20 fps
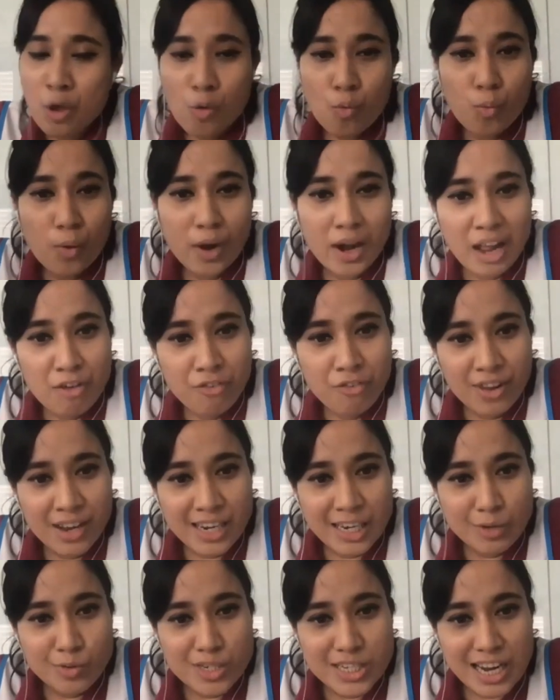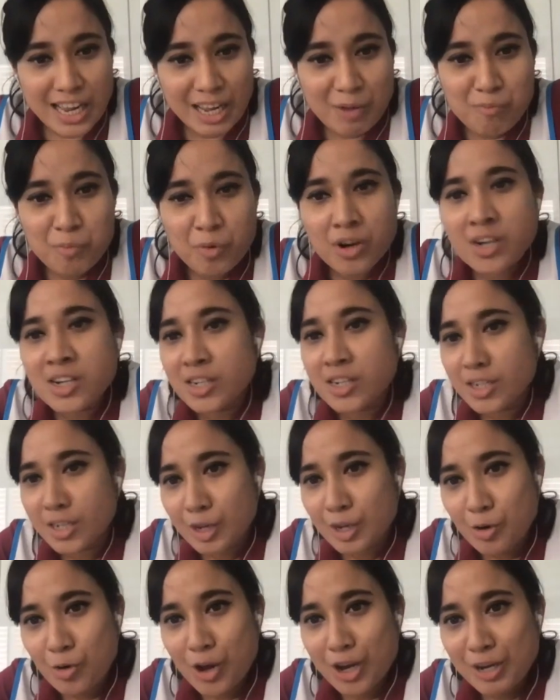where I felt it was like a burden, you
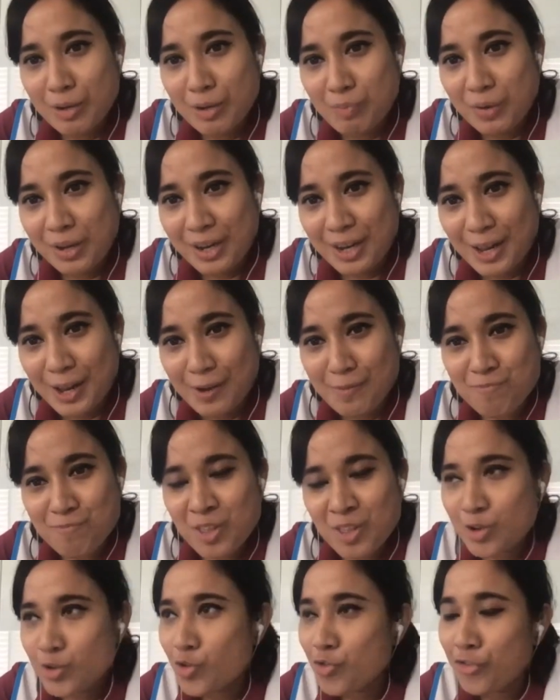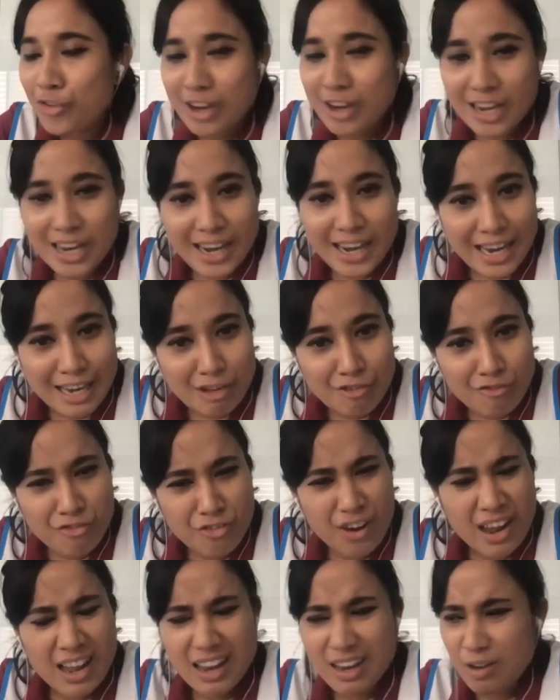know, in the beginning to fill that IDM
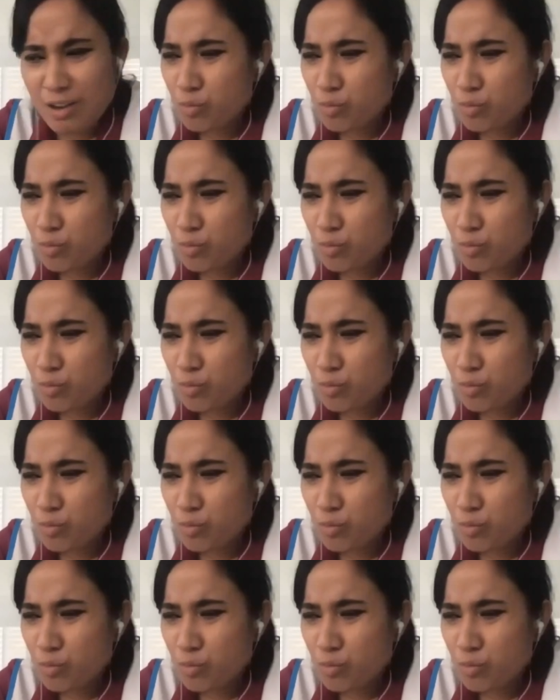file.